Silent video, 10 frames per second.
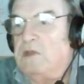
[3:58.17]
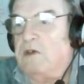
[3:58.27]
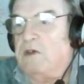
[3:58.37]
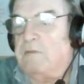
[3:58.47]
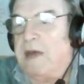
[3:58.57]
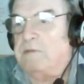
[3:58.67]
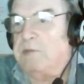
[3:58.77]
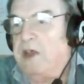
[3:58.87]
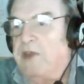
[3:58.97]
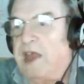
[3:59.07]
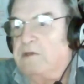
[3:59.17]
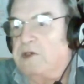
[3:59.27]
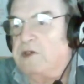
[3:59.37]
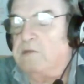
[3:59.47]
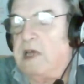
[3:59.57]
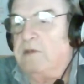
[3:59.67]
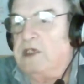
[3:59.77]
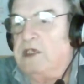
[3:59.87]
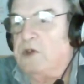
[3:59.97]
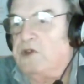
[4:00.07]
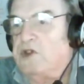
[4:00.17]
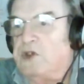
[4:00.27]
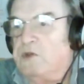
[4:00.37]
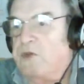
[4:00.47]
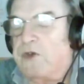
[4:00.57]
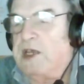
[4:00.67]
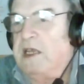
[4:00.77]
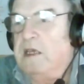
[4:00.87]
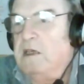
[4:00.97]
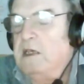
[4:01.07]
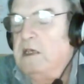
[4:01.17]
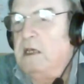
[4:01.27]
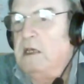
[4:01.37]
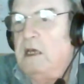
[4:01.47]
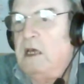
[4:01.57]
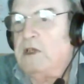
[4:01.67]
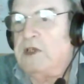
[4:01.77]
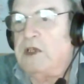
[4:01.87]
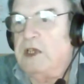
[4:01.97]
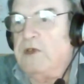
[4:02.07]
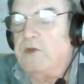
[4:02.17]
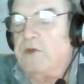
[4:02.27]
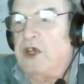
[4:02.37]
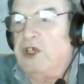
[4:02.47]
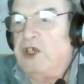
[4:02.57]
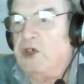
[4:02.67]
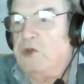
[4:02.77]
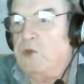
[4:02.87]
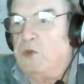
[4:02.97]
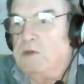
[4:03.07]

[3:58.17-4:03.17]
Don't go mad and put 1,000, but have at least one or two or three underneath you that are you,